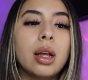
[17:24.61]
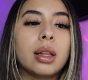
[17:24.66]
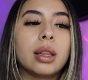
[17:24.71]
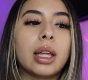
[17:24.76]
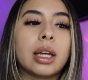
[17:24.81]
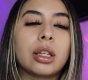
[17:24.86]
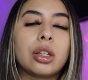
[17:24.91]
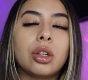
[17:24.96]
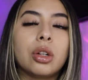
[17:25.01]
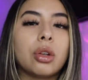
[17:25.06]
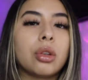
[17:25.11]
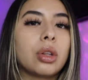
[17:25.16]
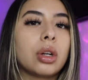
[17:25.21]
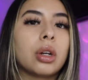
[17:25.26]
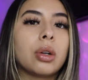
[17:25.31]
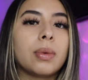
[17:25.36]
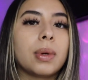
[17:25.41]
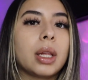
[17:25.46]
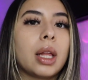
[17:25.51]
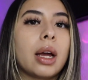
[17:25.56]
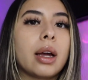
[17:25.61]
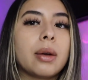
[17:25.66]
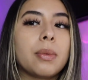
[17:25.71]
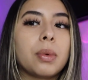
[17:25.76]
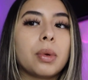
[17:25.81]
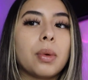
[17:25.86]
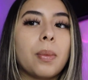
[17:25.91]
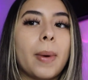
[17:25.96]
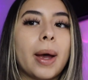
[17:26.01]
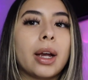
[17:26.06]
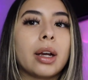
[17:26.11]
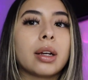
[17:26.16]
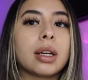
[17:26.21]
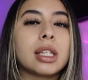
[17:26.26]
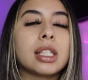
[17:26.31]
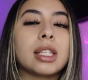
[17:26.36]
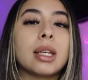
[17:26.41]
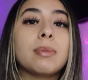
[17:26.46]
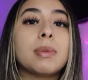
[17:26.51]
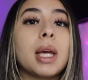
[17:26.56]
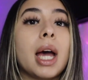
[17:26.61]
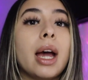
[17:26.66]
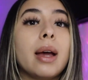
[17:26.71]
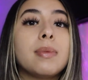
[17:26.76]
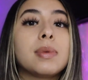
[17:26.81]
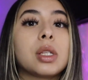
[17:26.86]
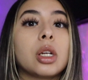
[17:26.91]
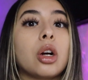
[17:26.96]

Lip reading: like, you know, they're a reliable buyer, because sometimes